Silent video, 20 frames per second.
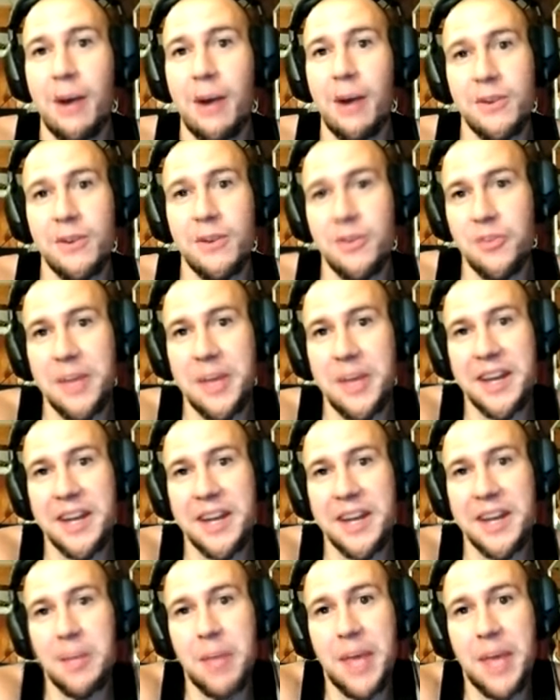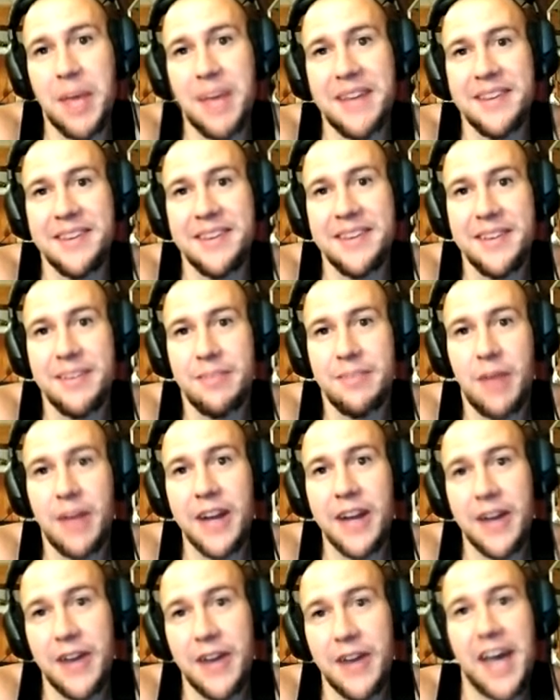of making a bet i could
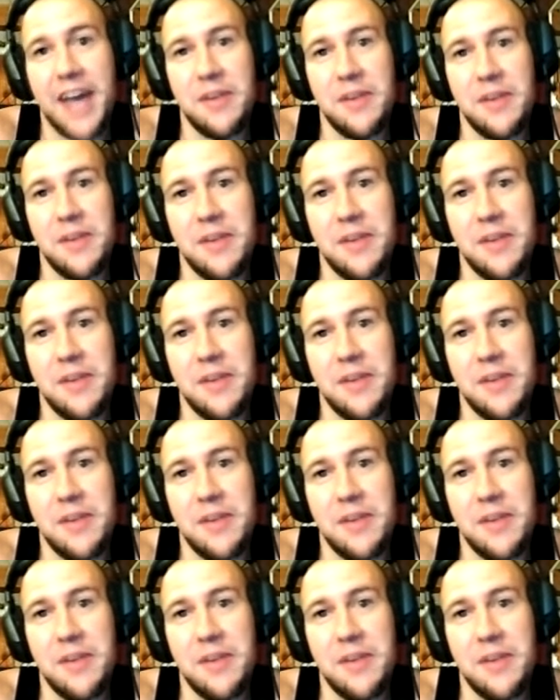have heroin